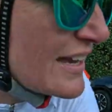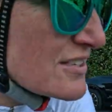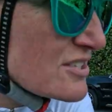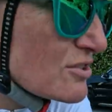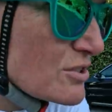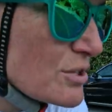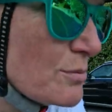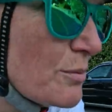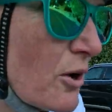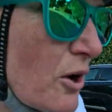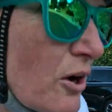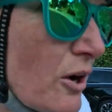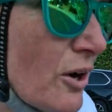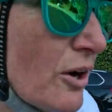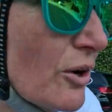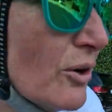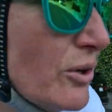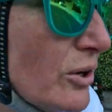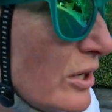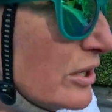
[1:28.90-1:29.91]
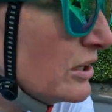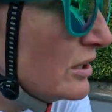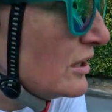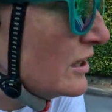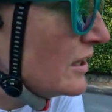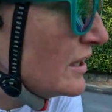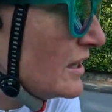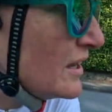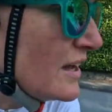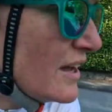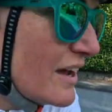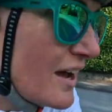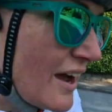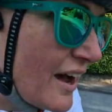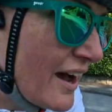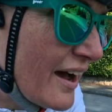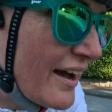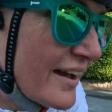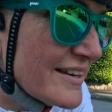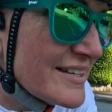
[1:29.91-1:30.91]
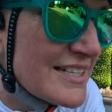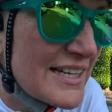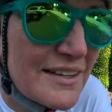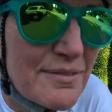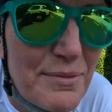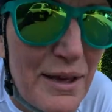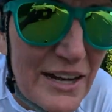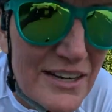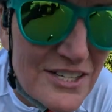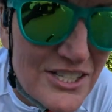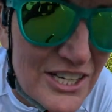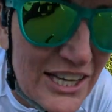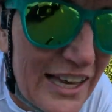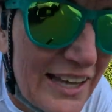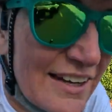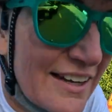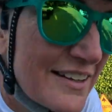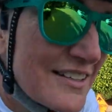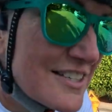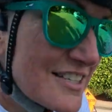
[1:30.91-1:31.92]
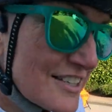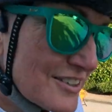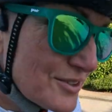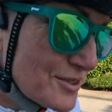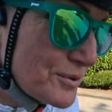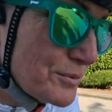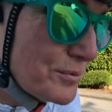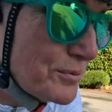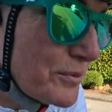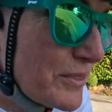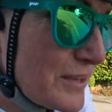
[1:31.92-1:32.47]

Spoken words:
so tomorrow I did manage to get into